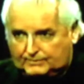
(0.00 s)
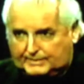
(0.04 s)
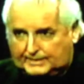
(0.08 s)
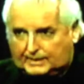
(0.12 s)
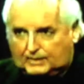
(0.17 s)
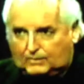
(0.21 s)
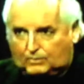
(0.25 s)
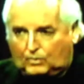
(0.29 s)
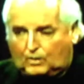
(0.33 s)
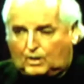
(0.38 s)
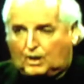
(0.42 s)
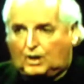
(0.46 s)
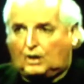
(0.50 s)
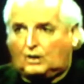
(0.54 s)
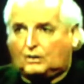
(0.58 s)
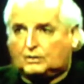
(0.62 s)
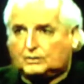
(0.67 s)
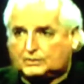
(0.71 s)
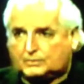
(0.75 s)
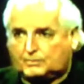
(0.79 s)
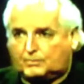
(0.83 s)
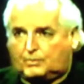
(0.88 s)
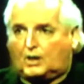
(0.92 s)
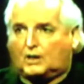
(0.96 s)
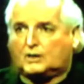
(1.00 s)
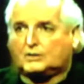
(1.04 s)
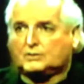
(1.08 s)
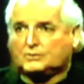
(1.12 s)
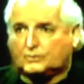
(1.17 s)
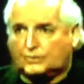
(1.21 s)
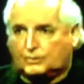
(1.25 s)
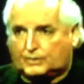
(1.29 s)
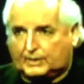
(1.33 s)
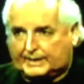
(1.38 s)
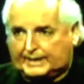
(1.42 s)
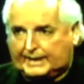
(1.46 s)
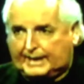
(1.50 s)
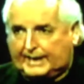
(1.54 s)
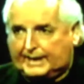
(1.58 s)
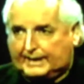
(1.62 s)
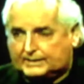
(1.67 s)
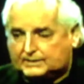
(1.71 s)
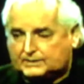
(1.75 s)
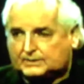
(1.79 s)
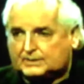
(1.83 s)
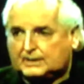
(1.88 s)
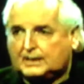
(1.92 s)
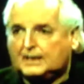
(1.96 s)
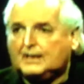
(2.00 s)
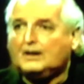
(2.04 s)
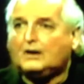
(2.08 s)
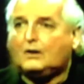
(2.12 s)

without walls, bars, nor gates,